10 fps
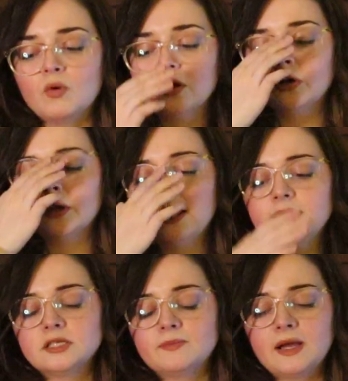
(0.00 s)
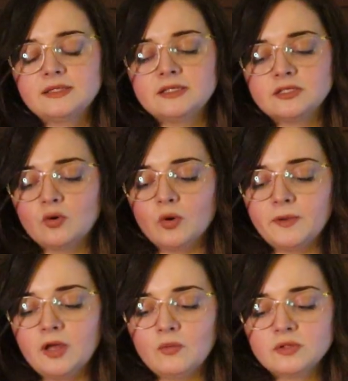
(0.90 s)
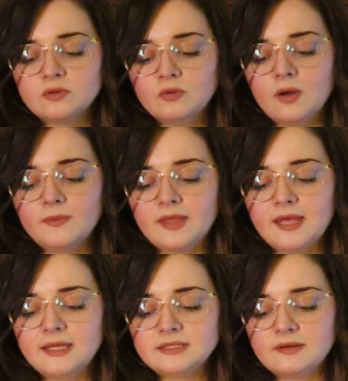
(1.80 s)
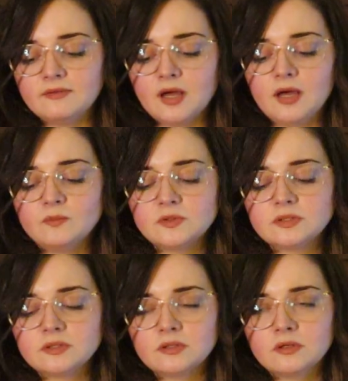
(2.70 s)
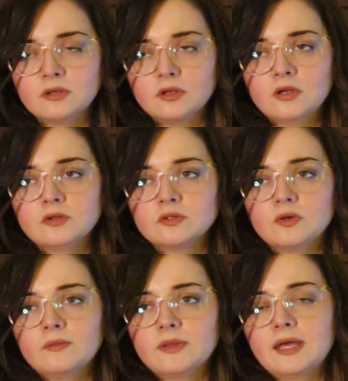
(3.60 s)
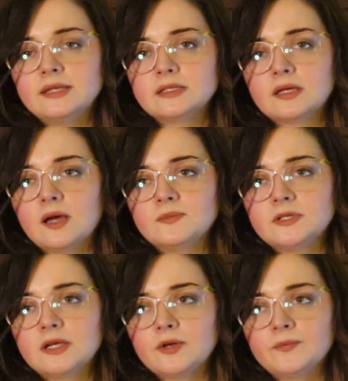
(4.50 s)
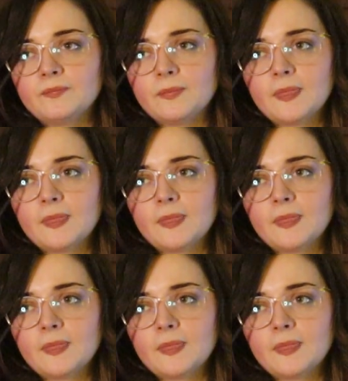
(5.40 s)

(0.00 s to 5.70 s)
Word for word: Water, Cancer, Pisces, Scorpio. What's going on with the Ace of Cups? What's going on with the Ace of Cups here?